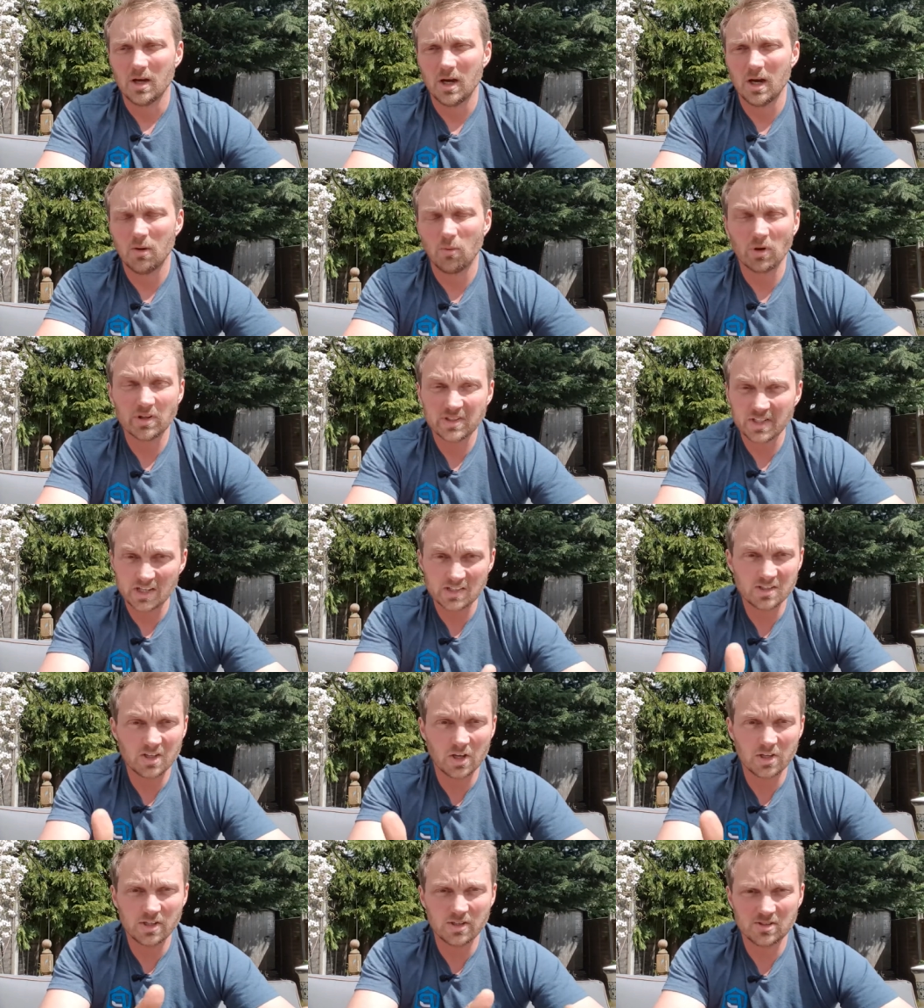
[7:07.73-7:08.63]
Once that's
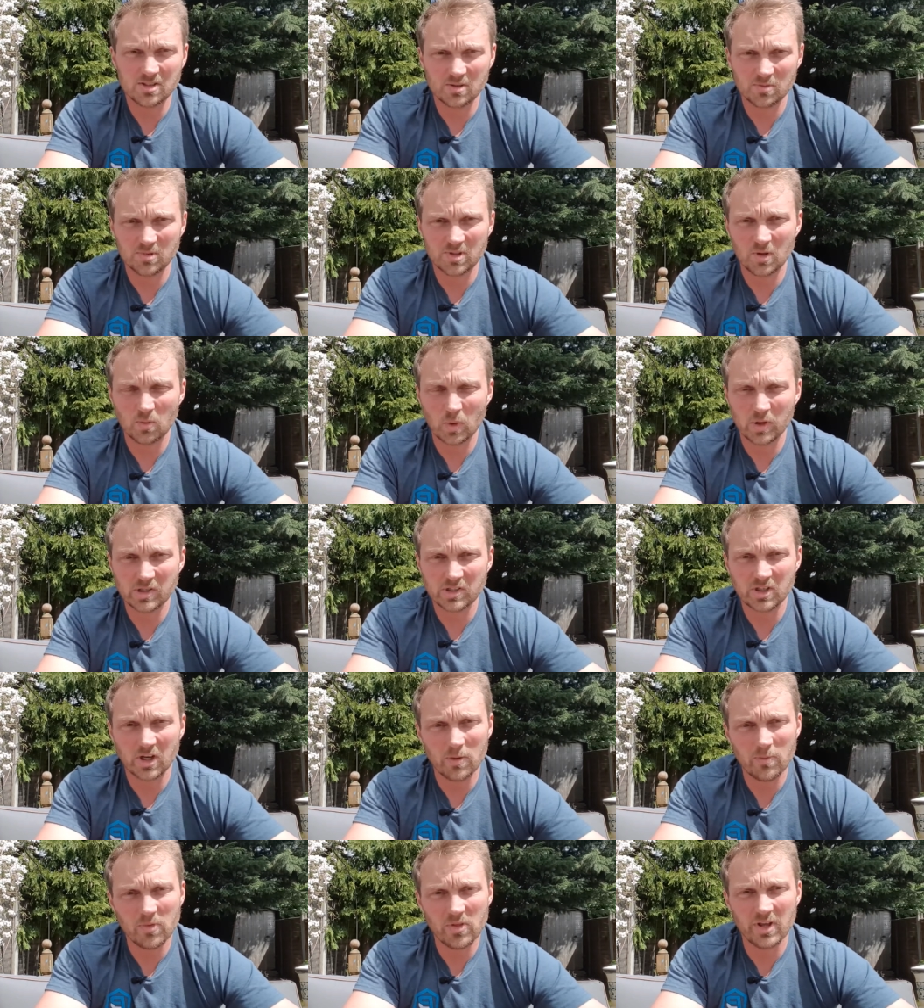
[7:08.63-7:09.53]
done, it's a
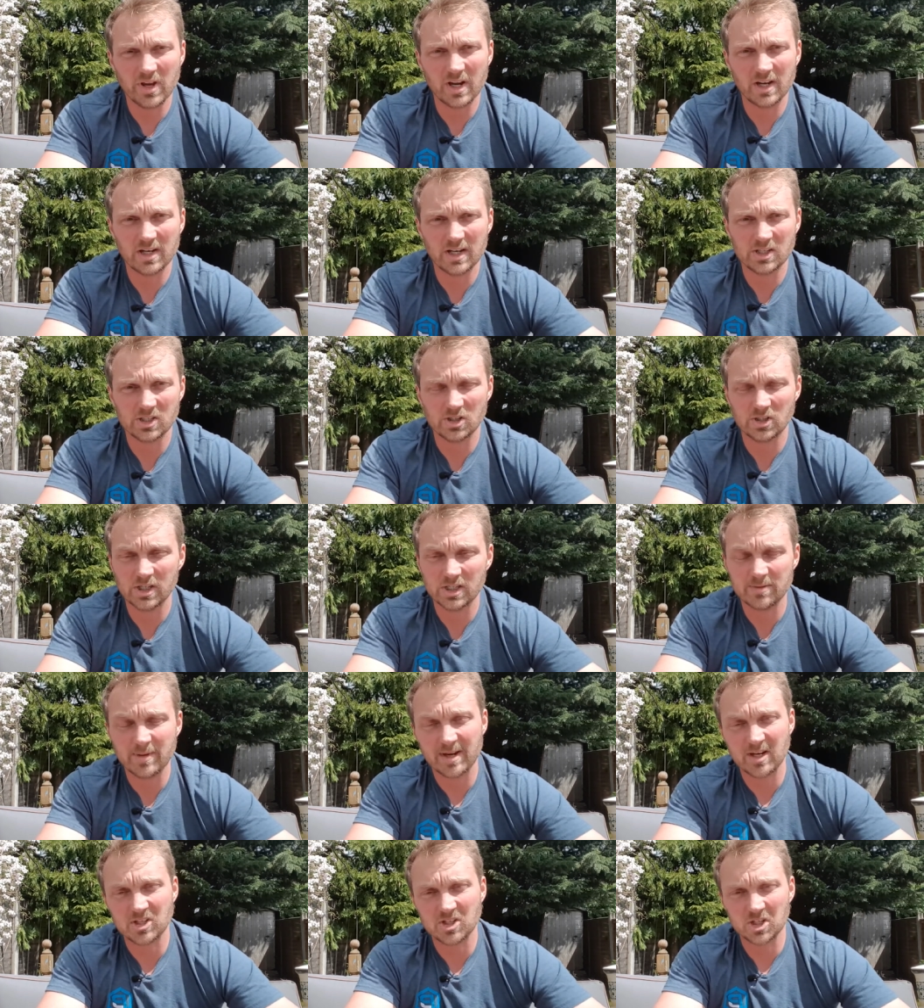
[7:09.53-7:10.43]
one-time thing, unless you need to
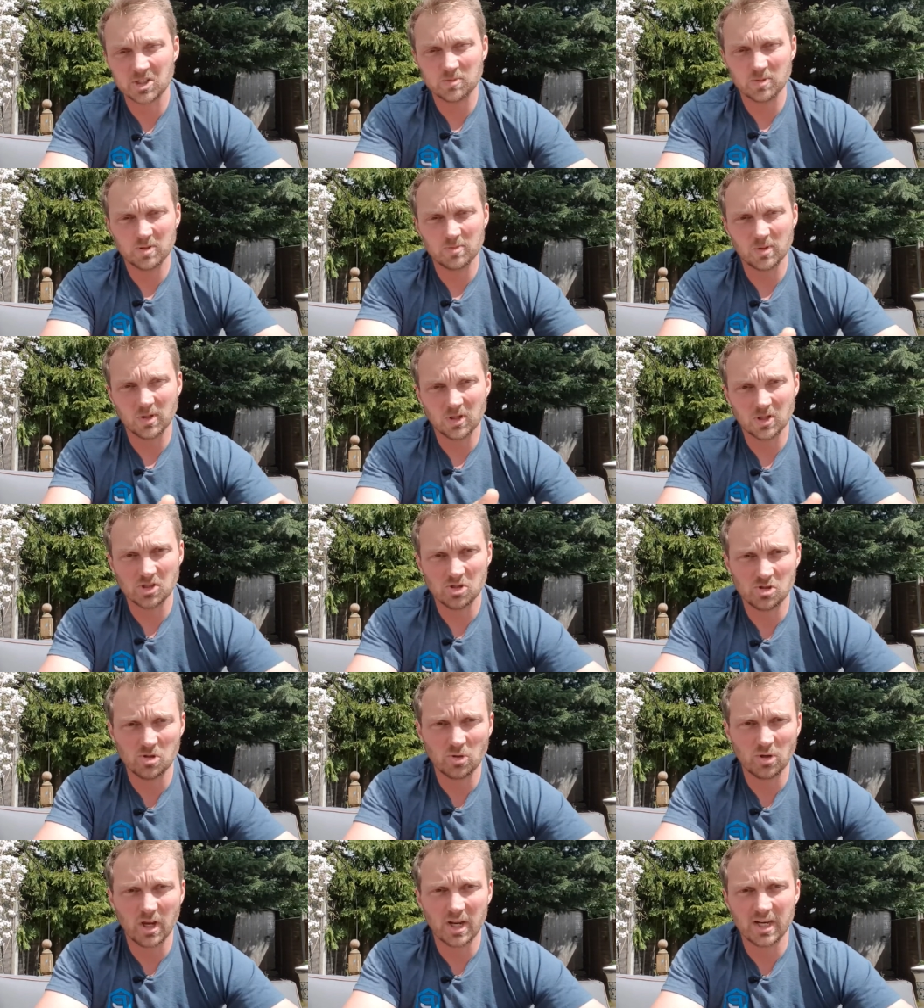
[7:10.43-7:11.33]
make adjustments because you're
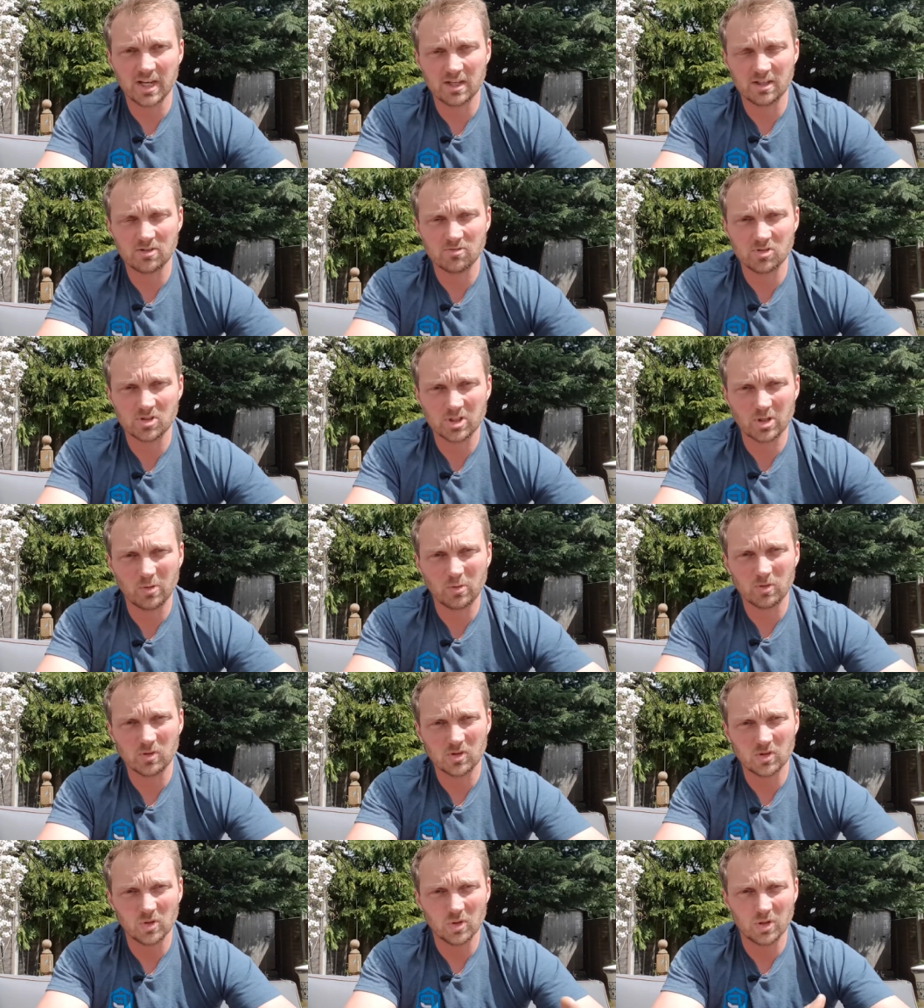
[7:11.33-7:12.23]
not getting the
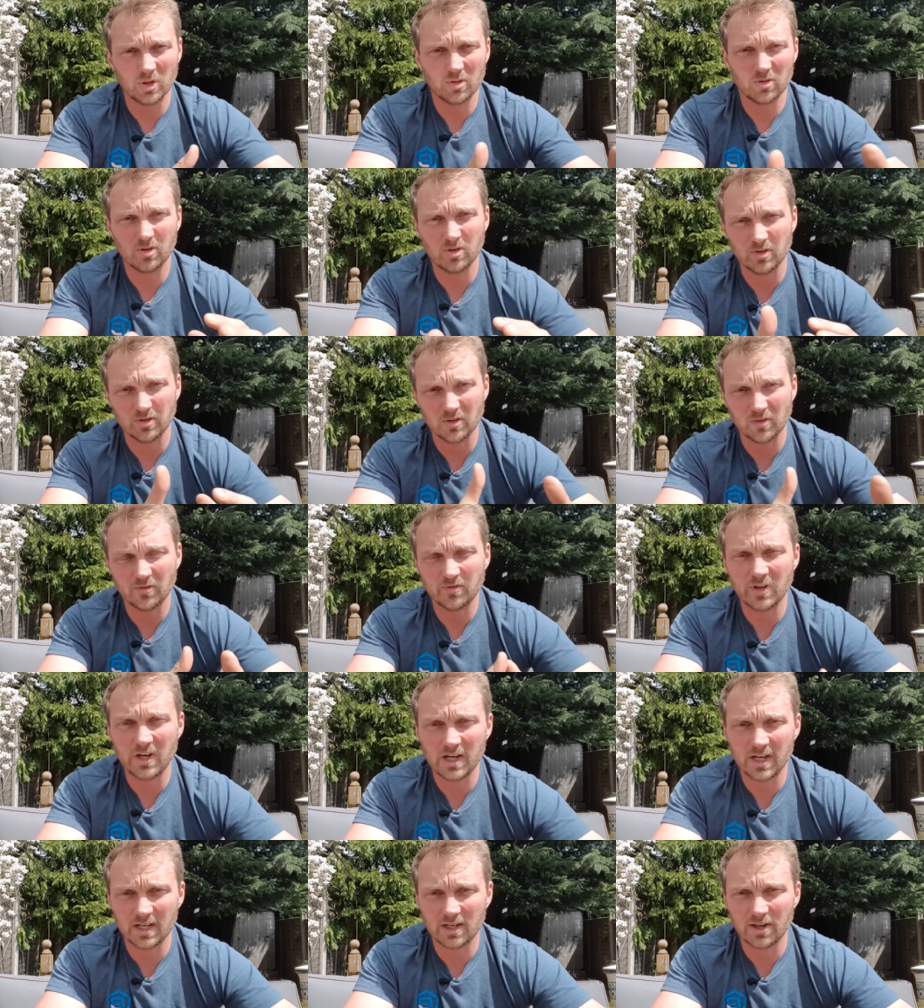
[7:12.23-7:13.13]
results, or you're not
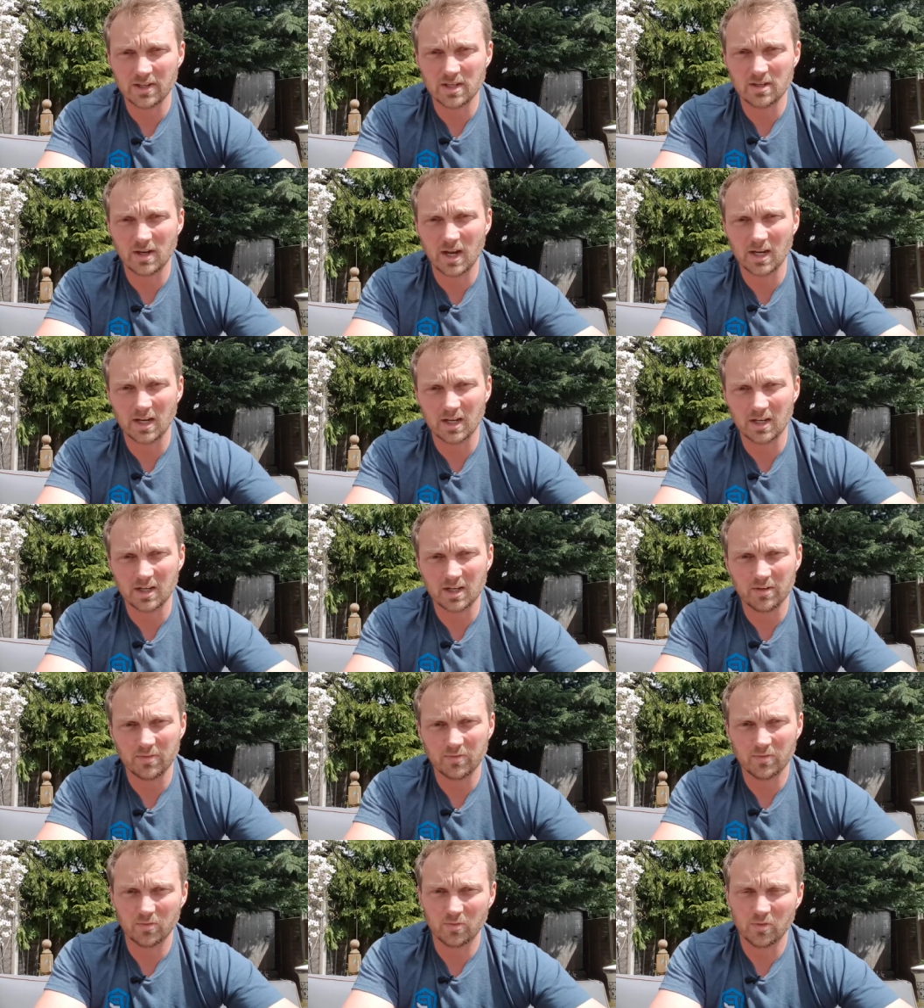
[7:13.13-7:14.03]
feeling like you're getting
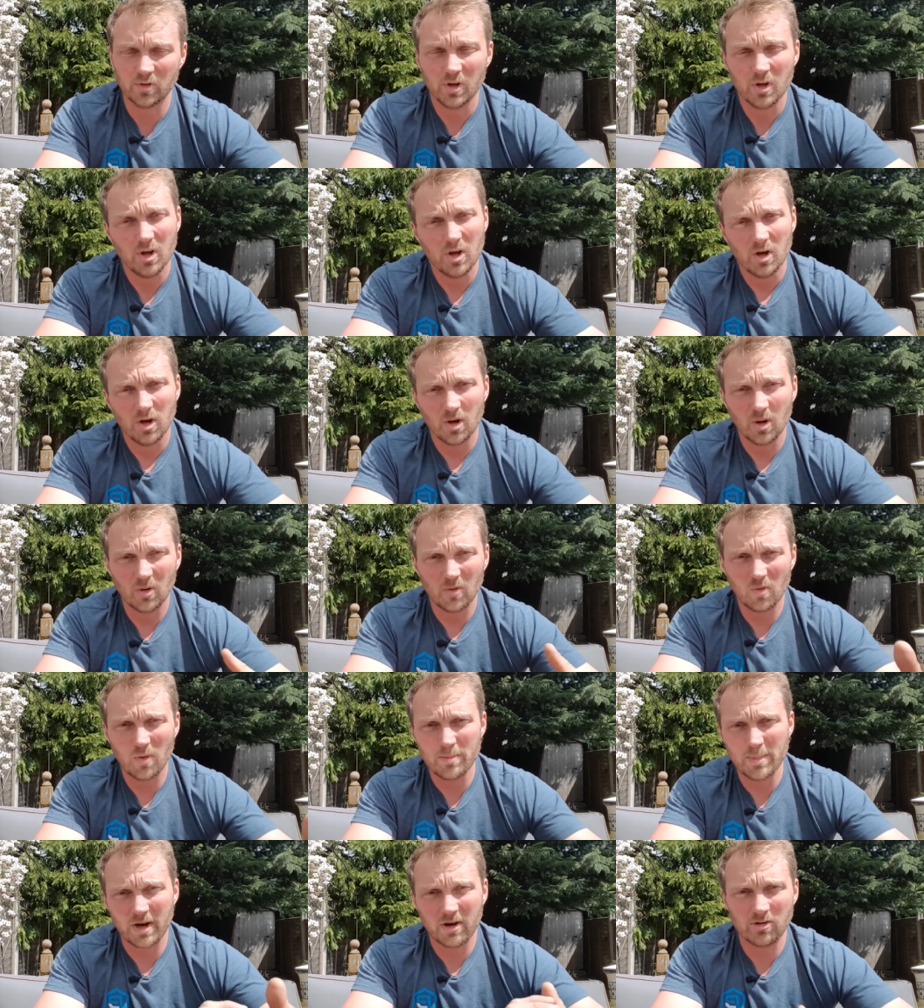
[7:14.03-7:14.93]
enough of
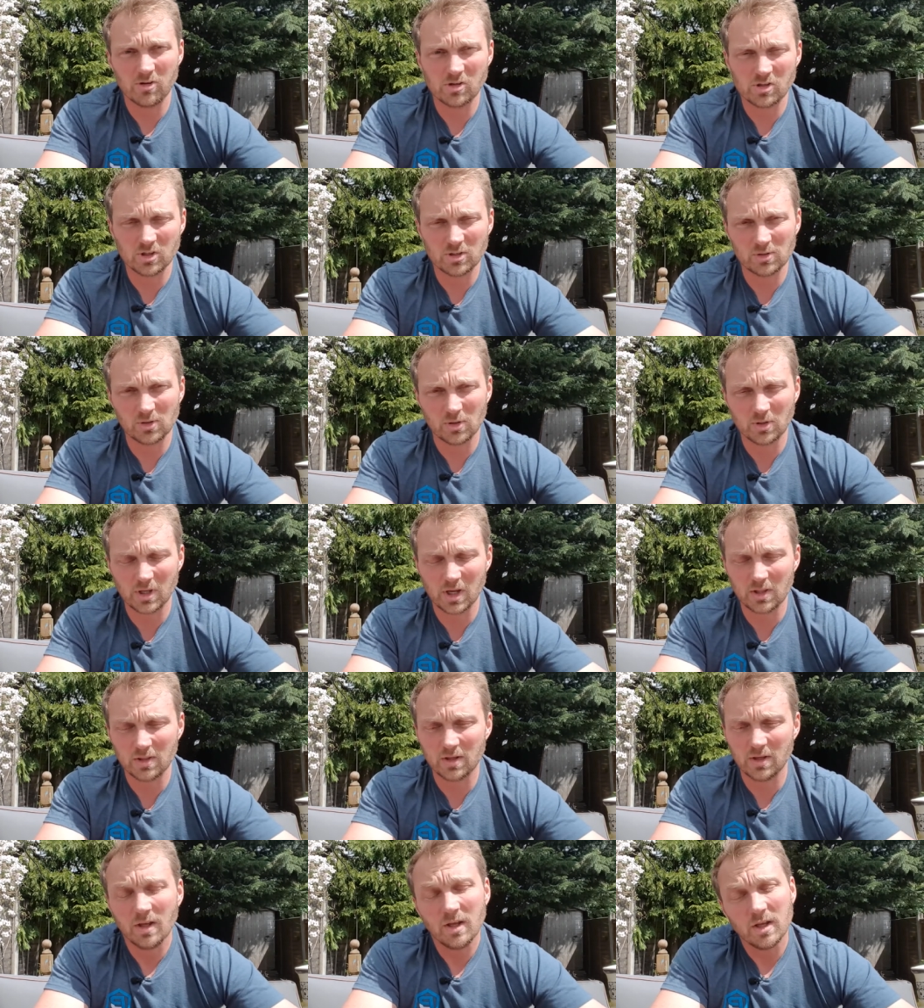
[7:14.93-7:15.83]
one macronutrient or the
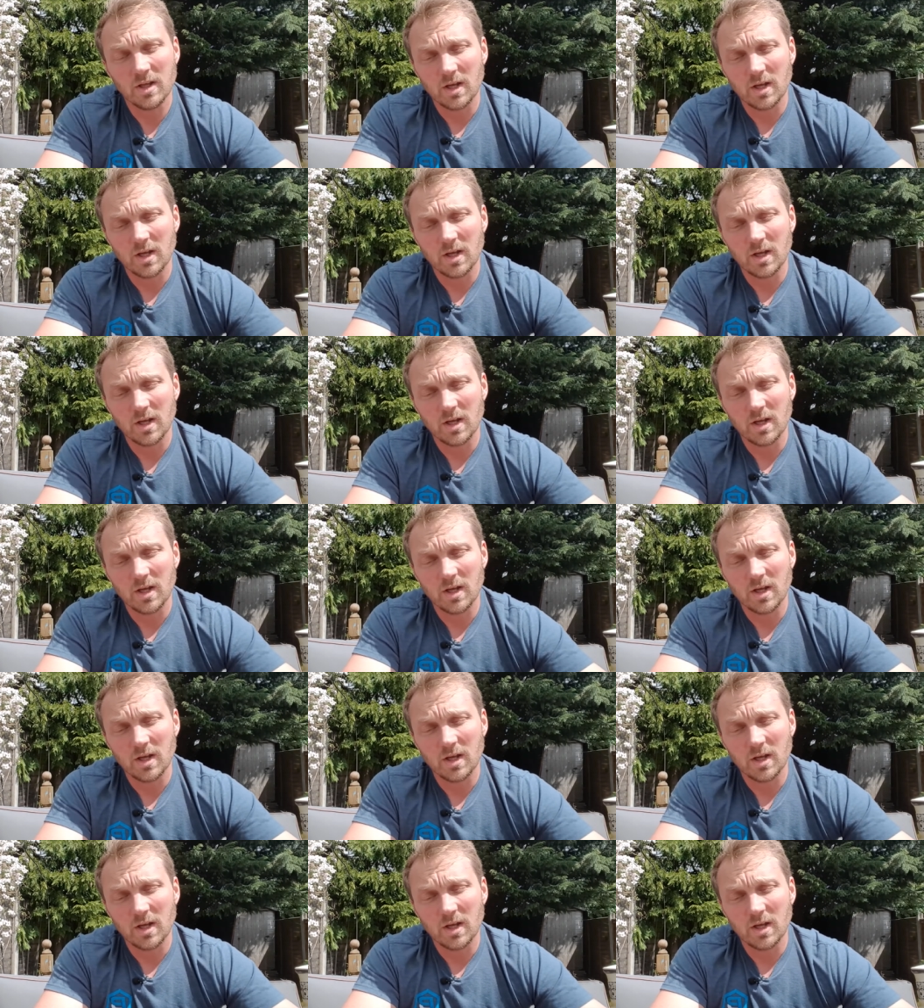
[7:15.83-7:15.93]
other.